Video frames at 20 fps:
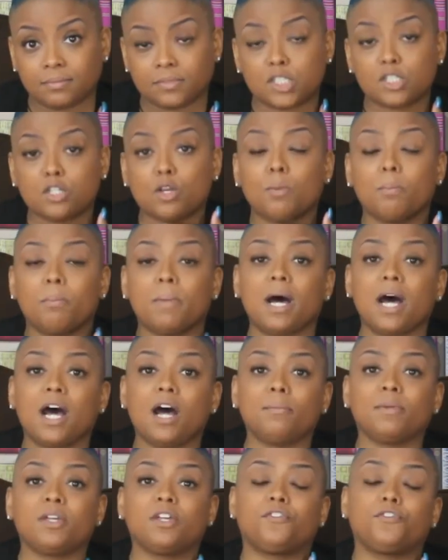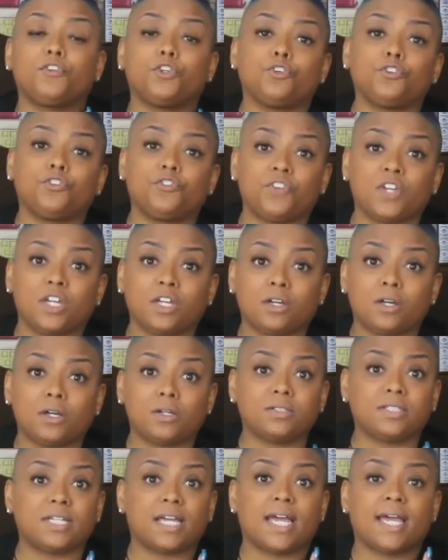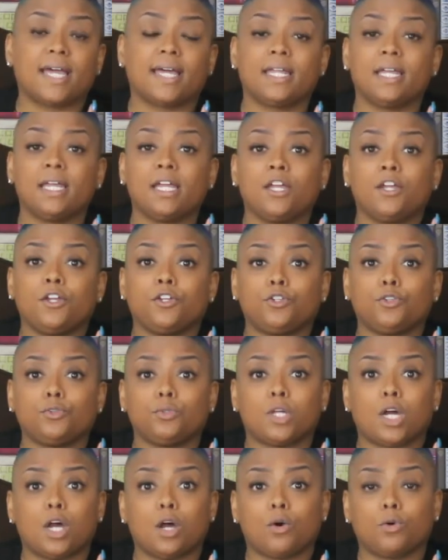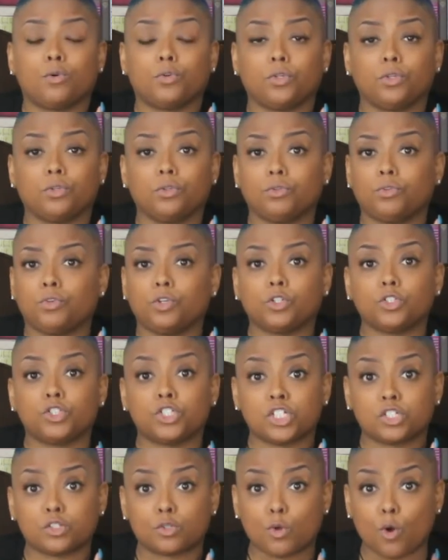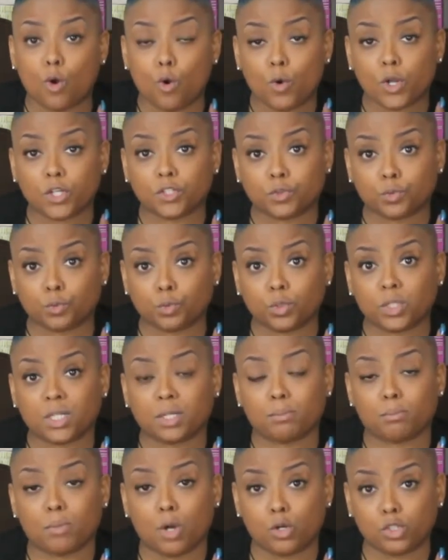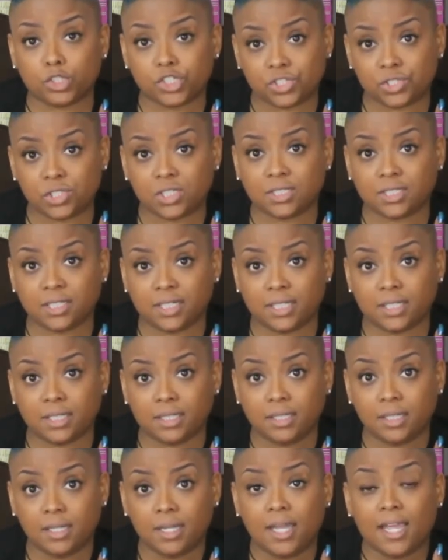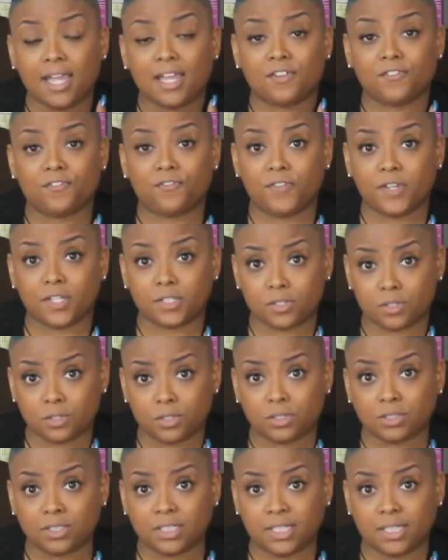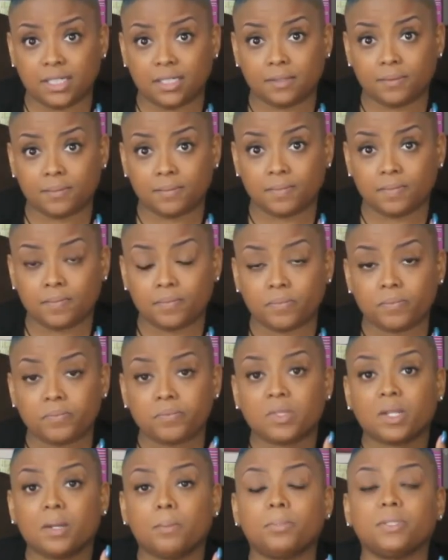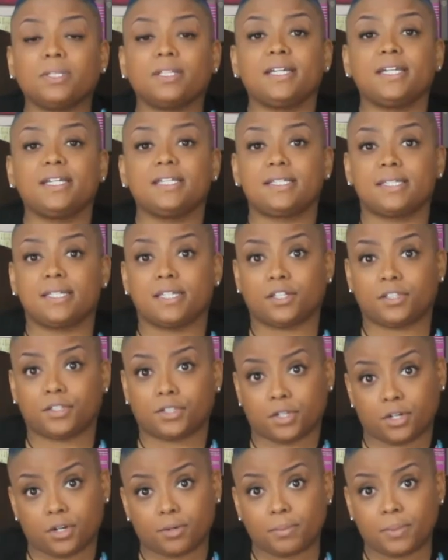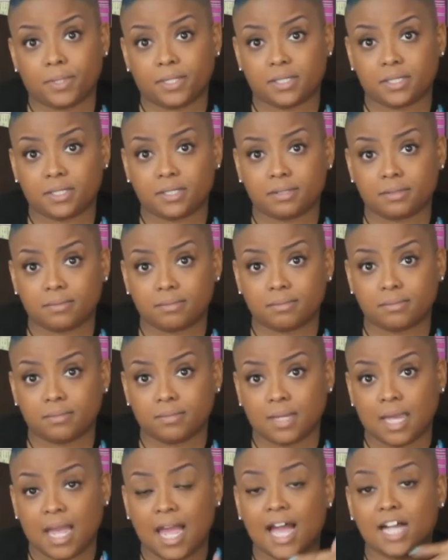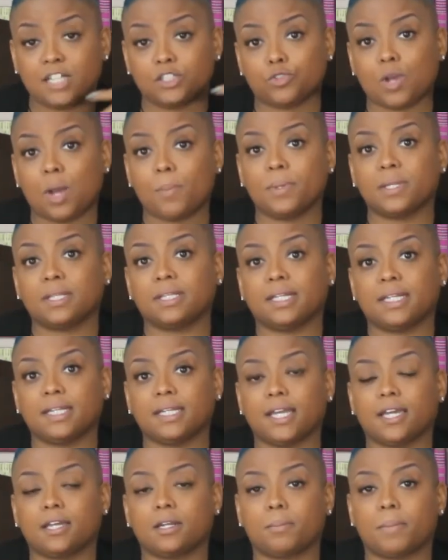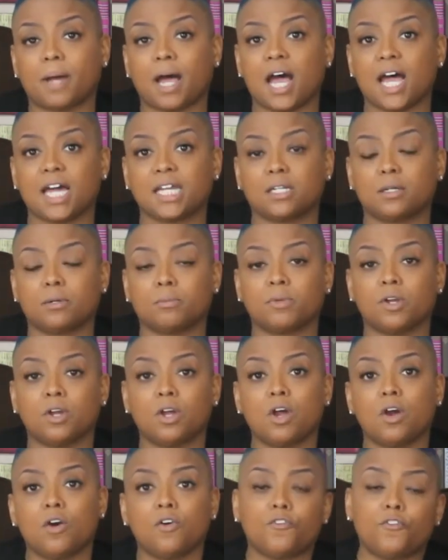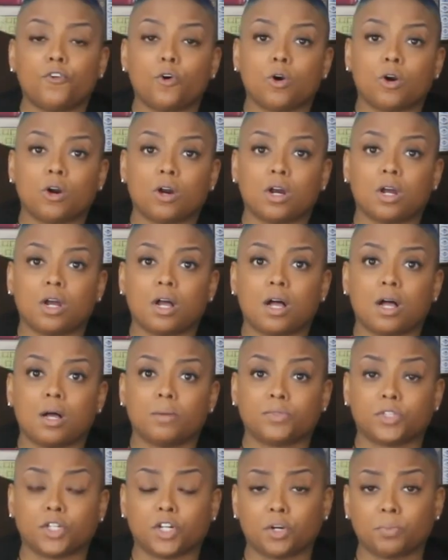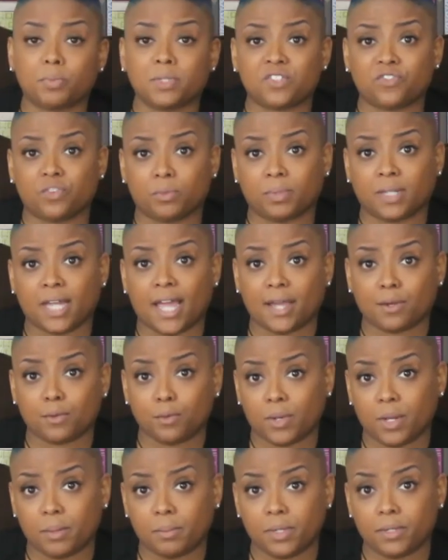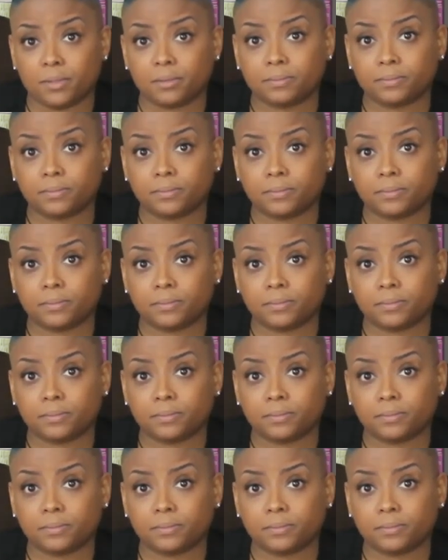So, mom, if you feel that, you know, you're just going through it emotionally, and physically, please see a therapist. I'll drop a link at the bottom for um, therapists for black women.